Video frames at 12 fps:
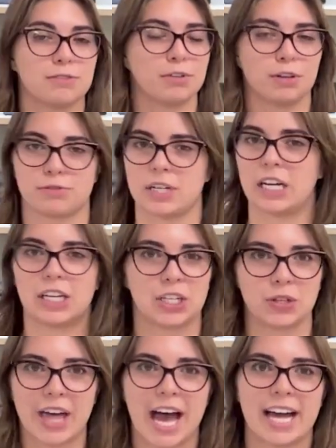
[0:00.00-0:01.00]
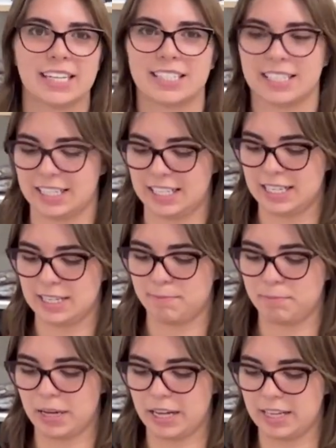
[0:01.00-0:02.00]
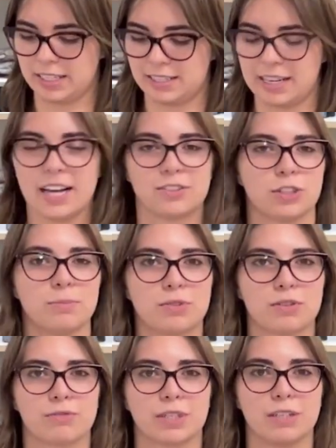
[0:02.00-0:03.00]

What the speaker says: feel free to do that. But yeah, soups are really